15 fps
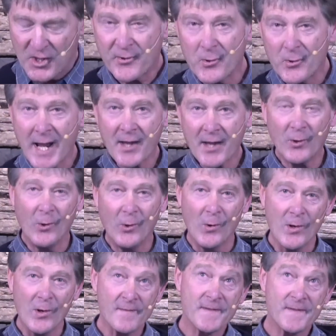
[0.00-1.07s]
Throughout
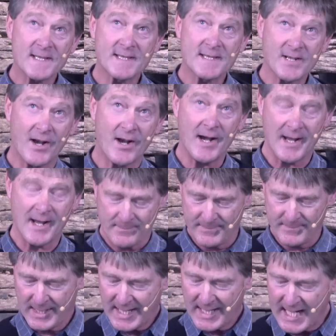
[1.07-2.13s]
all of this
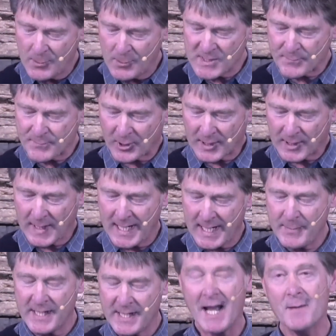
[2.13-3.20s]
time, he was
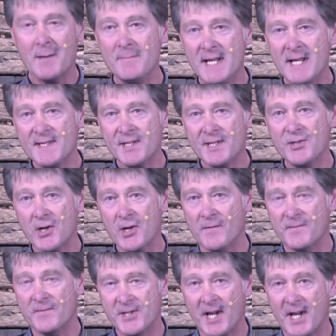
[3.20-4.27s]
proclaiming a message
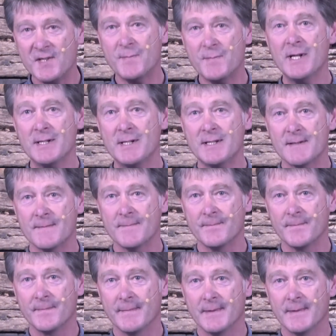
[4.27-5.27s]
of judgment